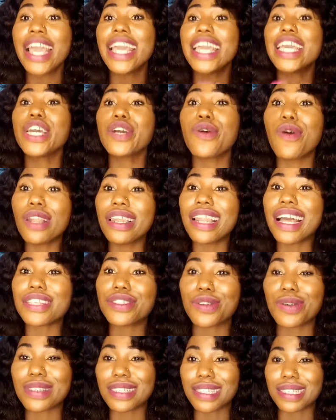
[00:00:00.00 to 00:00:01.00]
It go
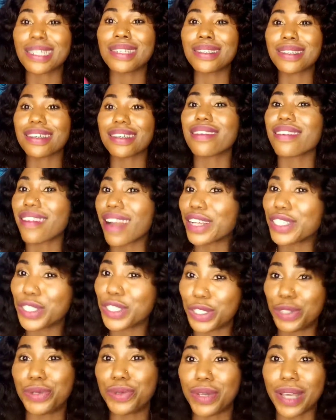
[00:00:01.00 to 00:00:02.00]
let your skin
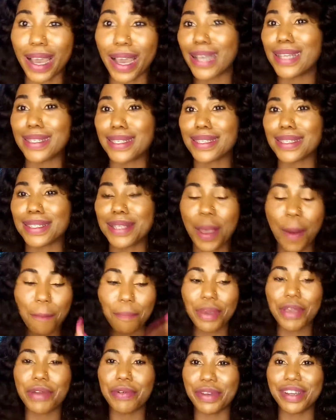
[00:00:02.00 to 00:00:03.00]
scratch you, guys.
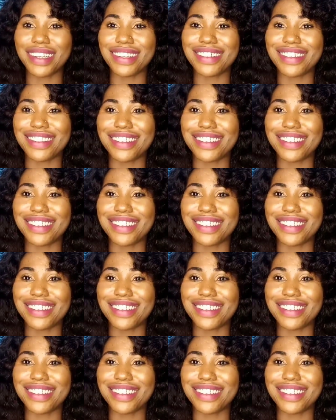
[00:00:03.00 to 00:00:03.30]
Period.